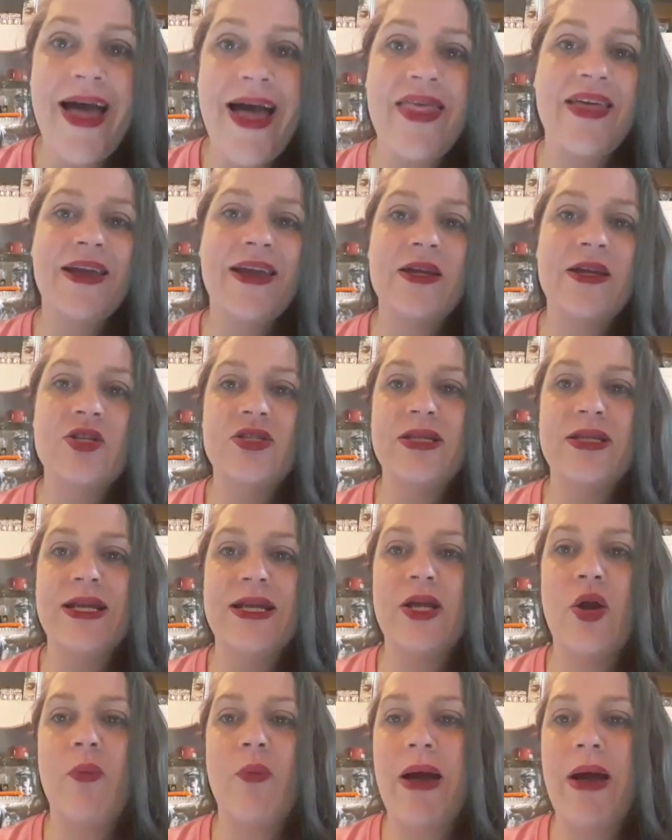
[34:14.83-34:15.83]
I think I just
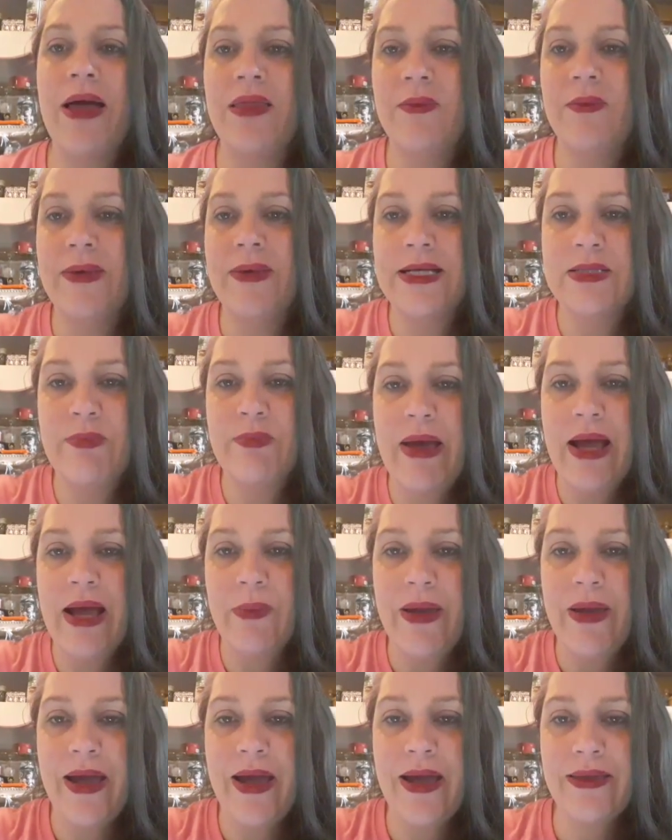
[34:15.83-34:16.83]
need to go buy the biggest
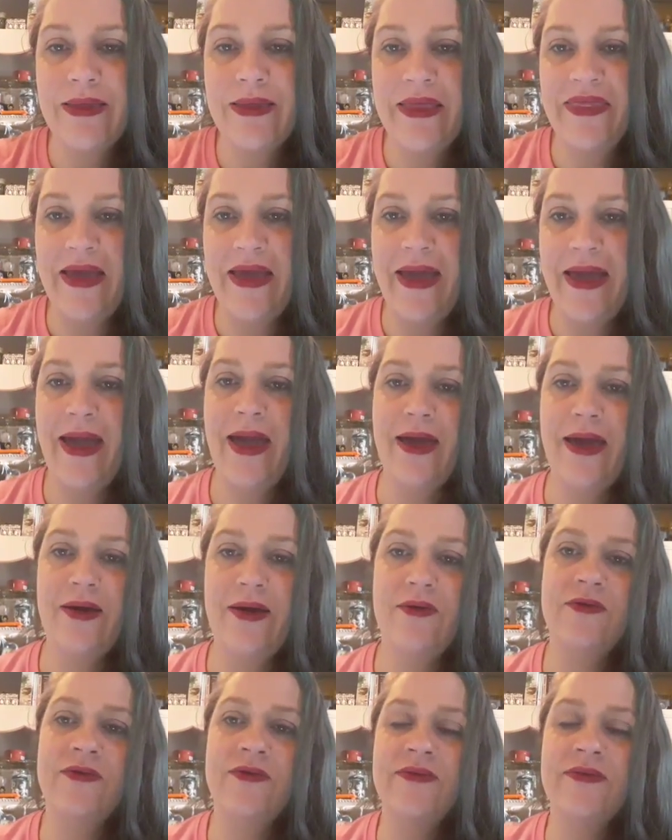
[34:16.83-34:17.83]
backpack that they
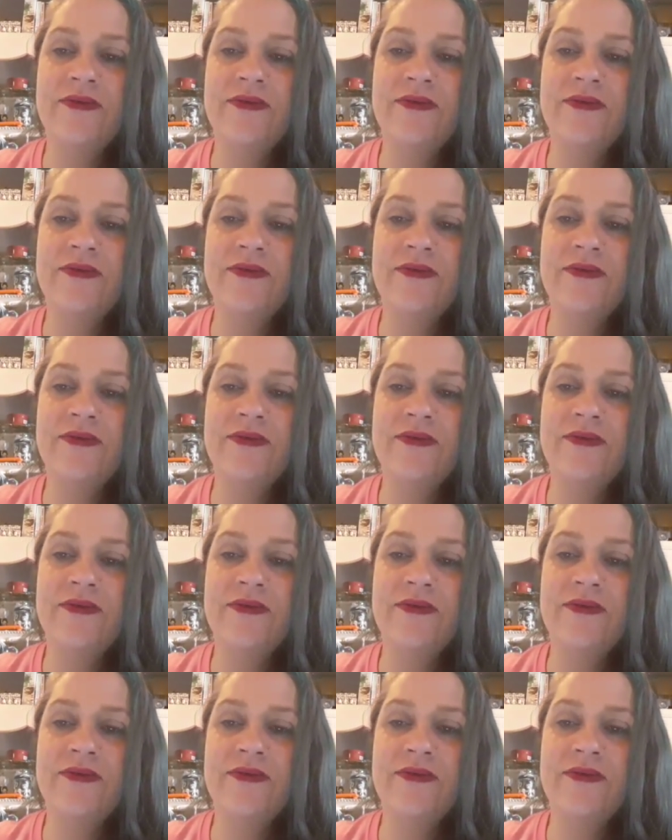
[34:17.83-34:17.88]
have.